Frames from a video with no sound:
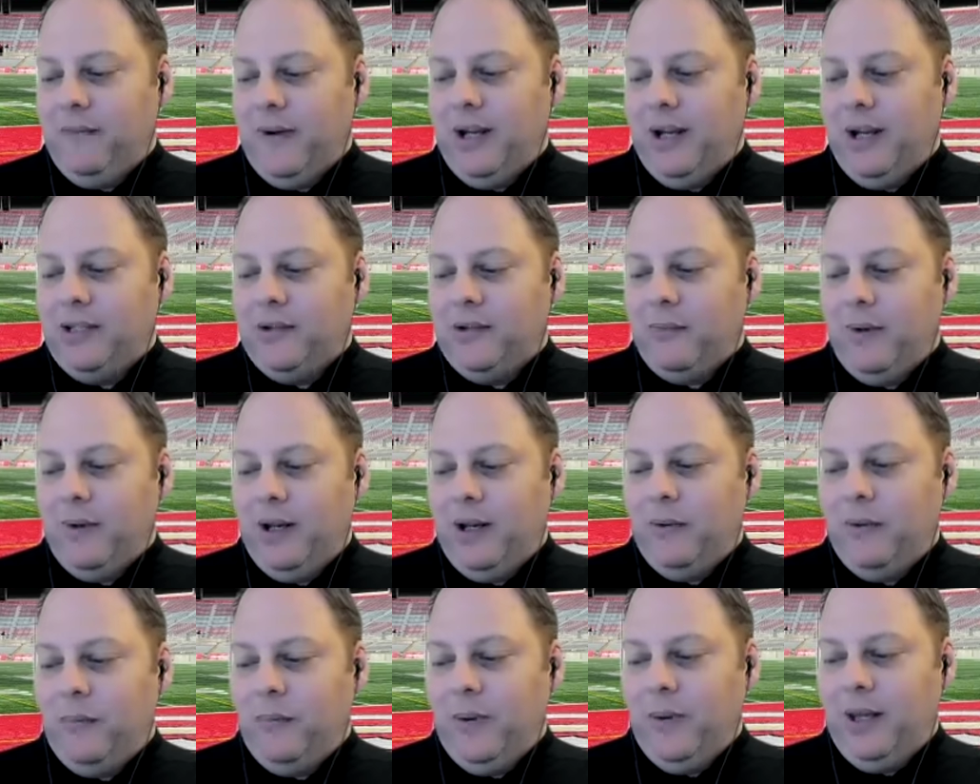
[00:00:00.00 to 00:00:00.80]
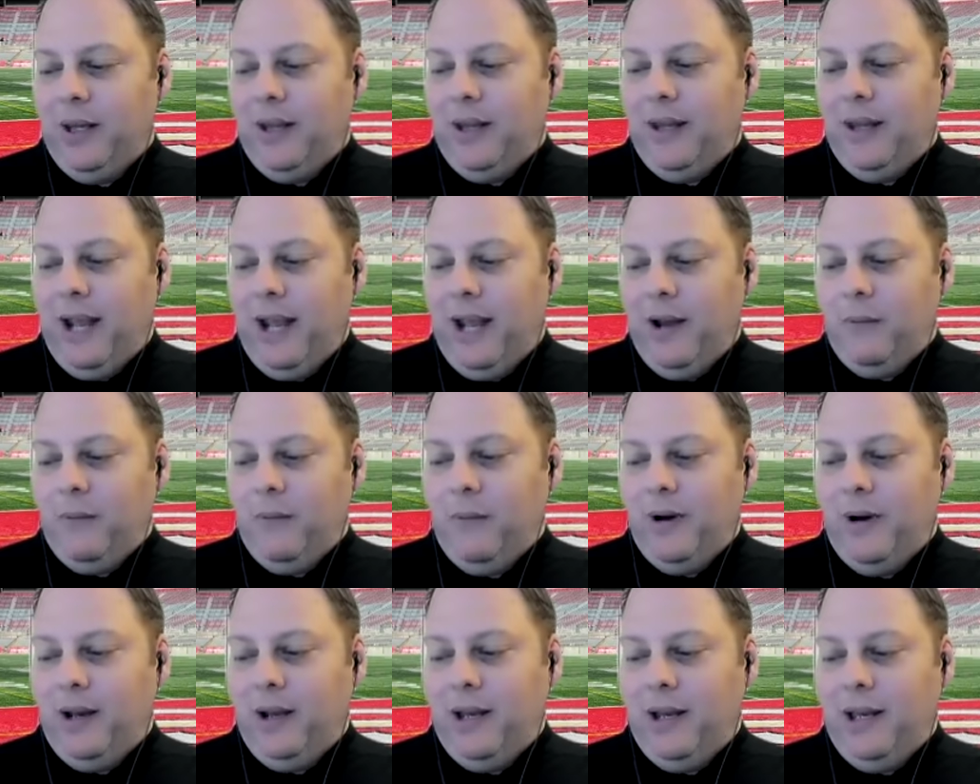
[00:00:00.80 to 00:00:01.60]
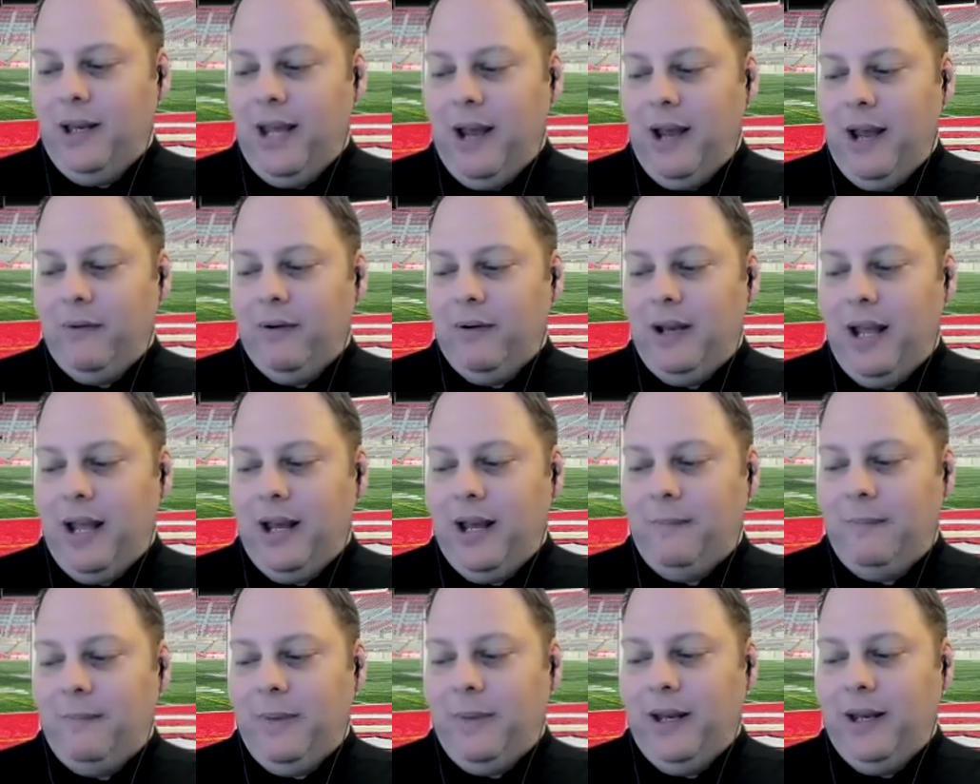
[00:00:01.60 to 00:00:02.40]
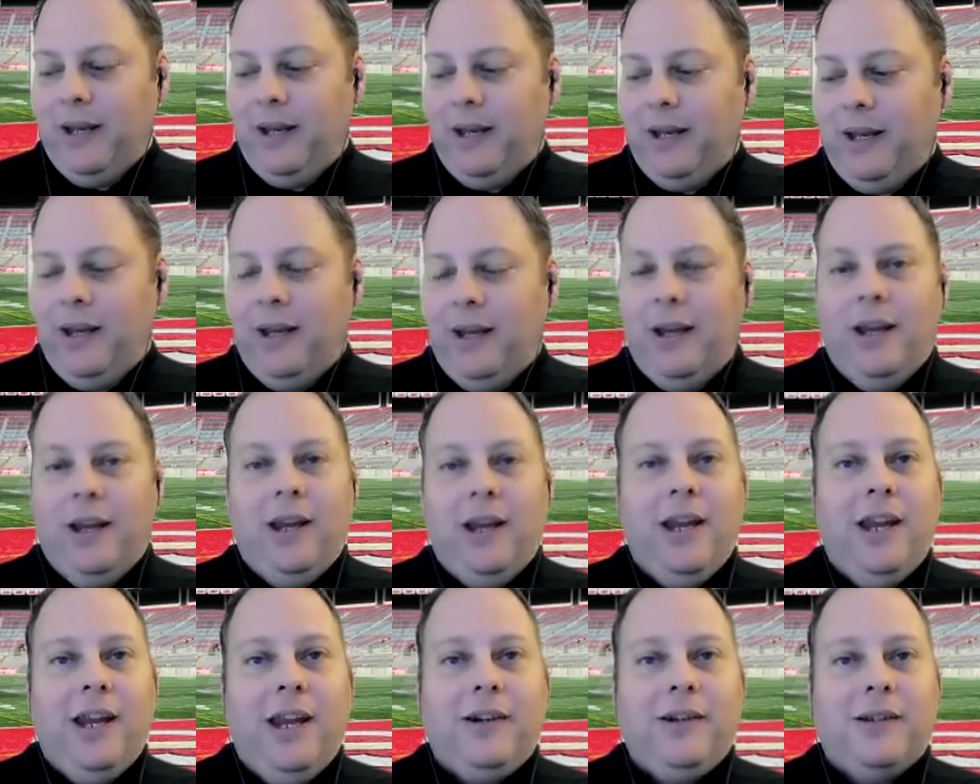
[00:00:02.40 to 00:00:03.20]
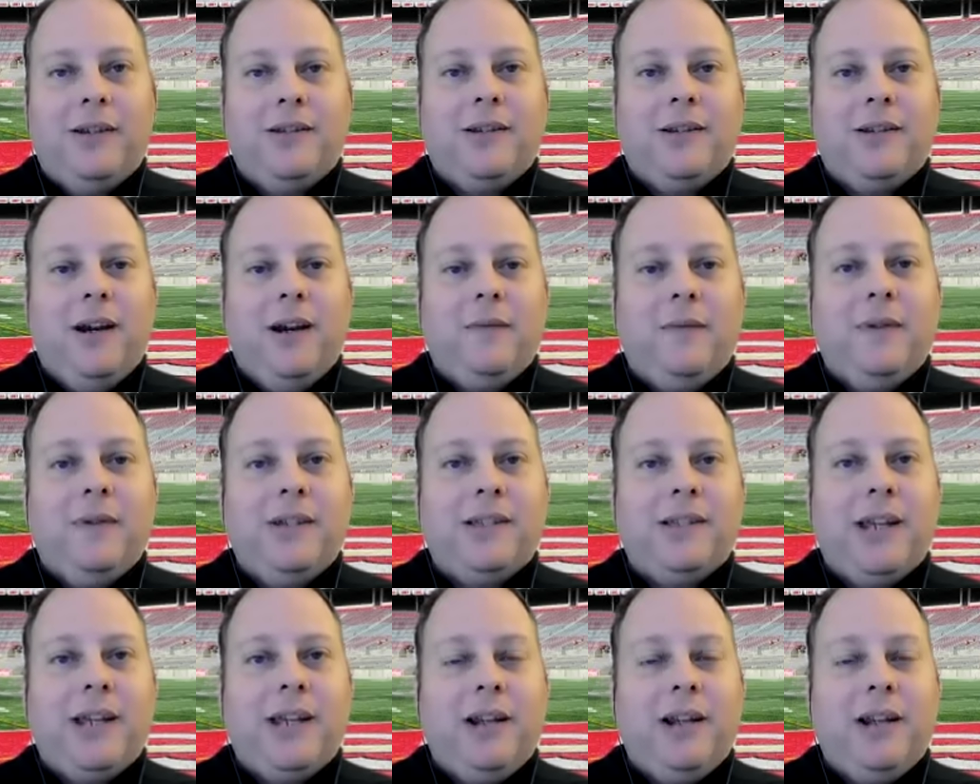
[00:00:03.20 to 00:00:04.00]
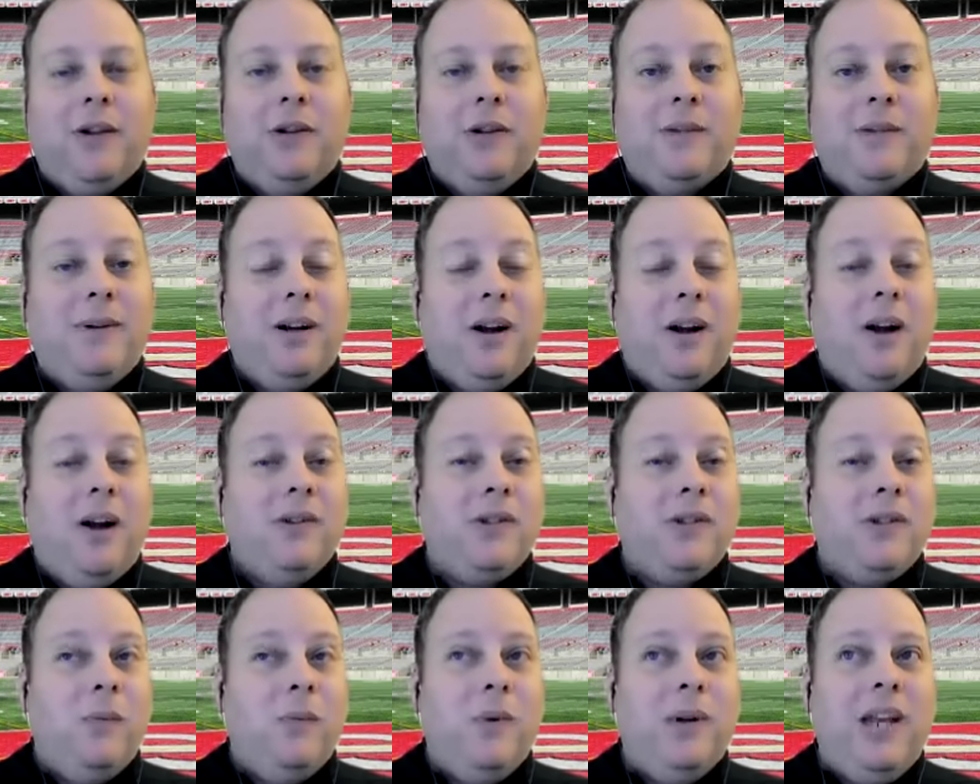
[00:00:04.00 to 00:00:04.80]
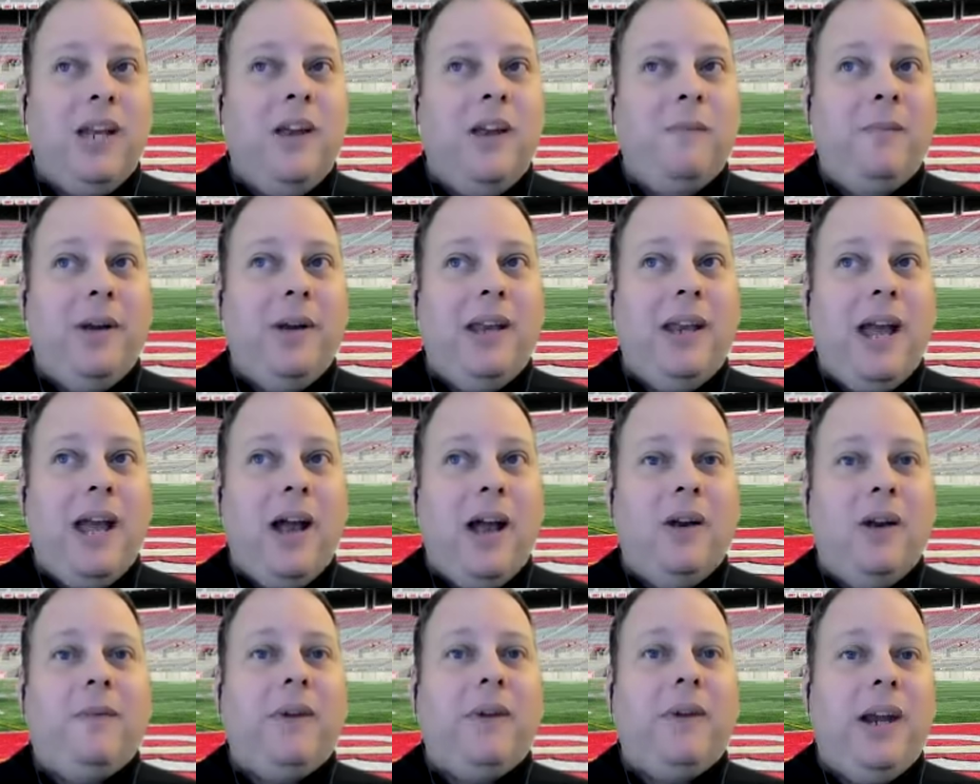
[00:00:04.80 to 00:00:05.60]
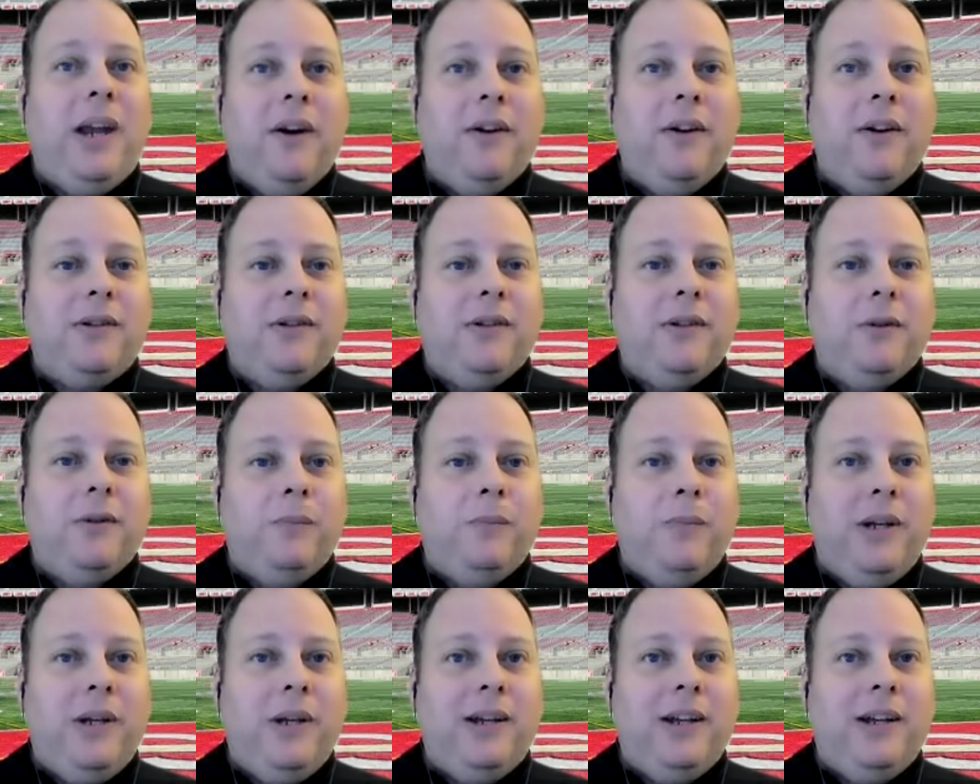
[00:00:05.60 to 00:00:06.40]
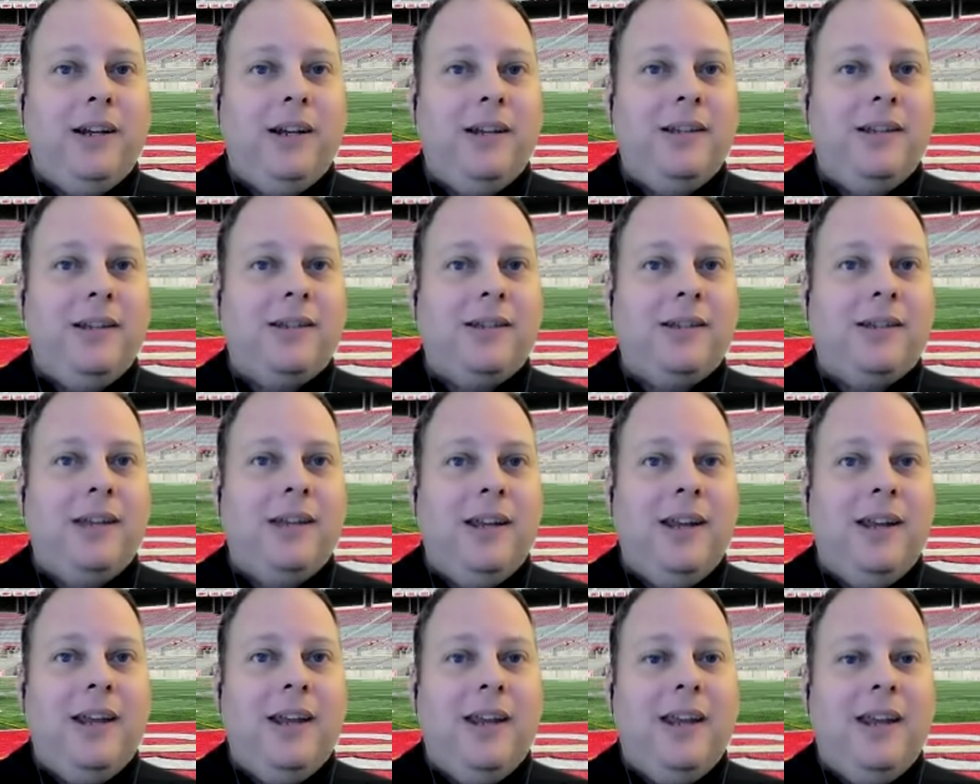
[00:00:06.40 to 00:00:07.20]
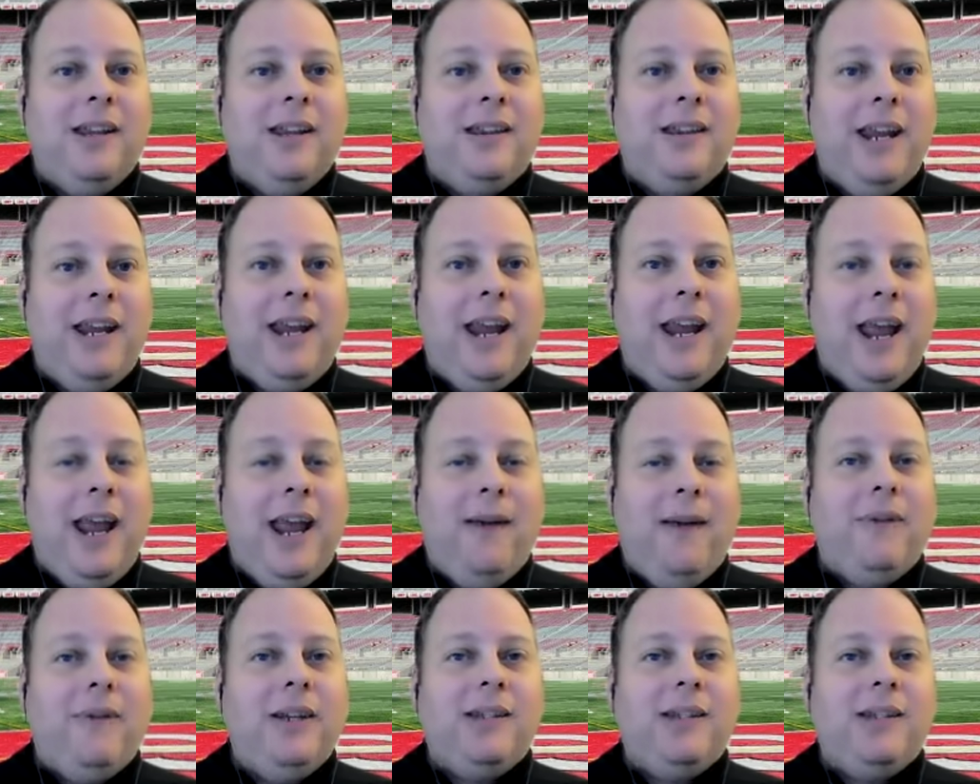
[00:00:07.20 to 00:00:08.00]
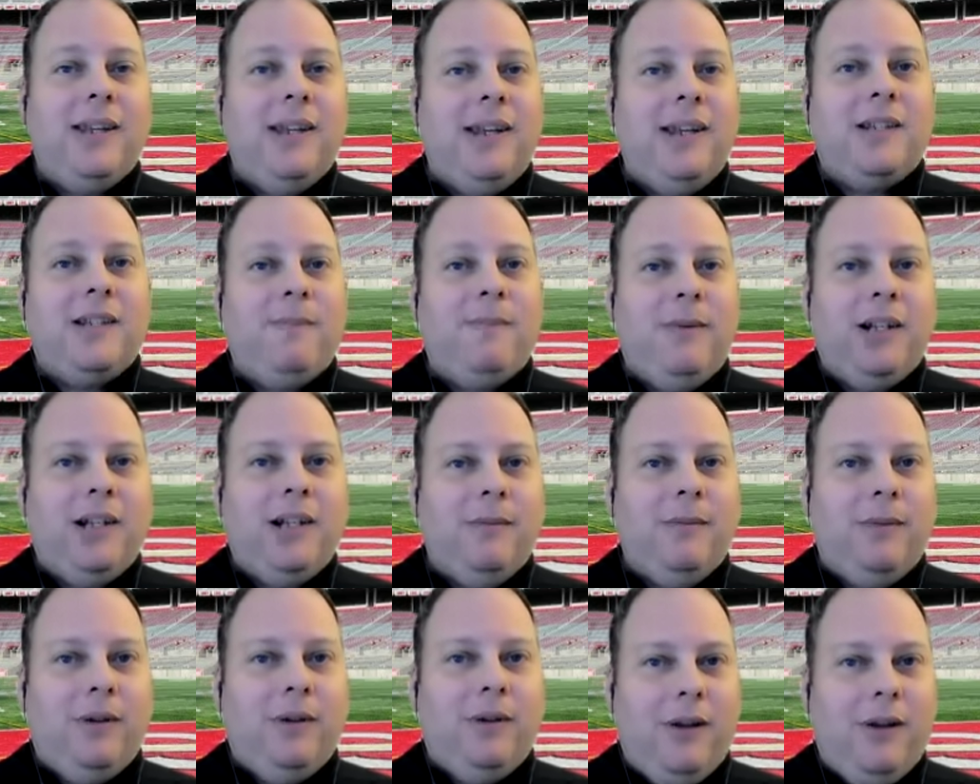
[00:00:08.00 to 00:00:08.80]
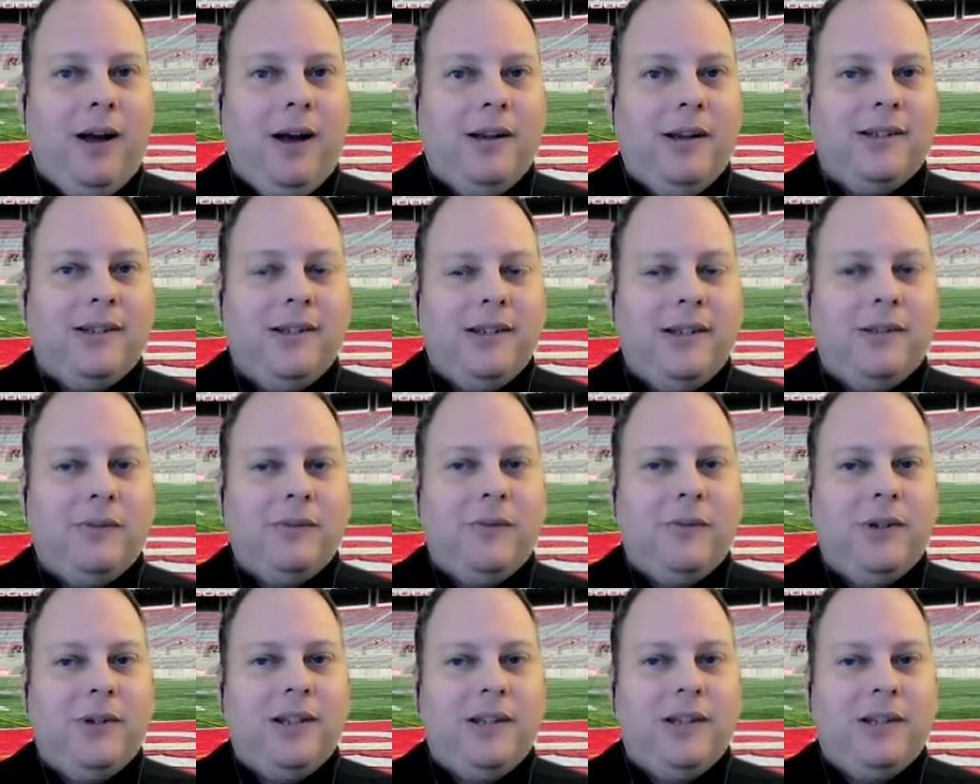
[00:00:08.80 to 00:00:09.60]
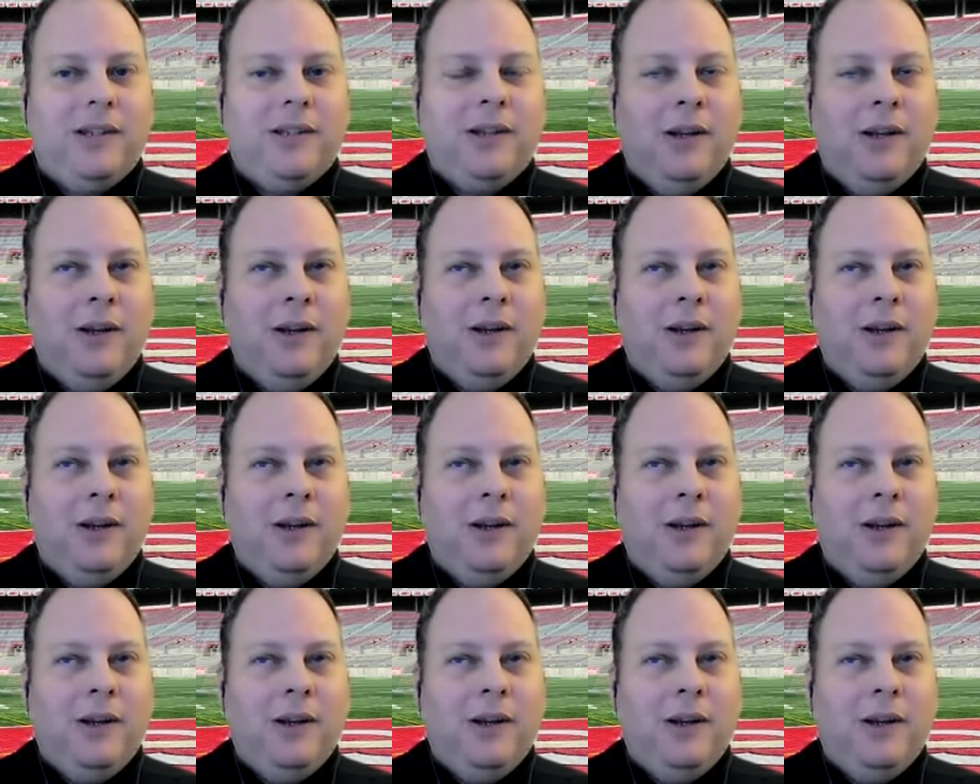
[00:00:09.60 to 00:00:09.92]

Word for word: finds a way to win that one, and that would not have been a good start for the Cyclones, but it also wouldn't have been out of character because they have these inexplicable losses, which is